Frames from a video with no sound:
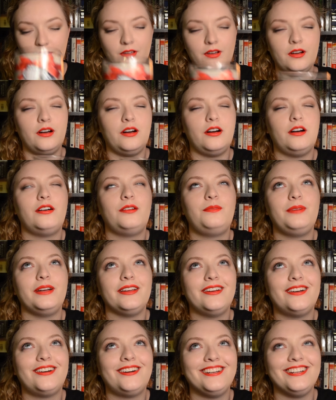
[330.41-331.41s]
oh
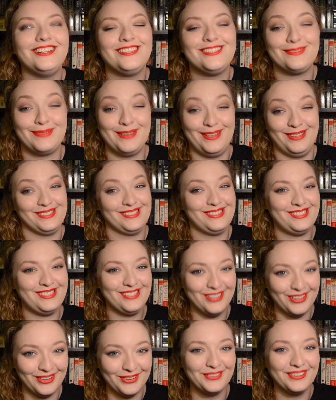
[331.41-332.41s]
my god, it smells
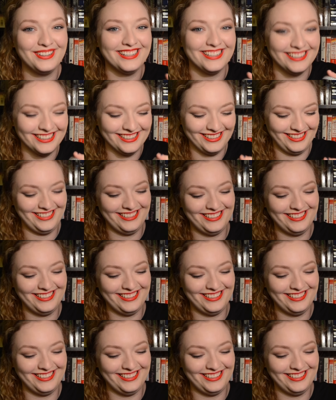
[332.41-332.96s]
so good.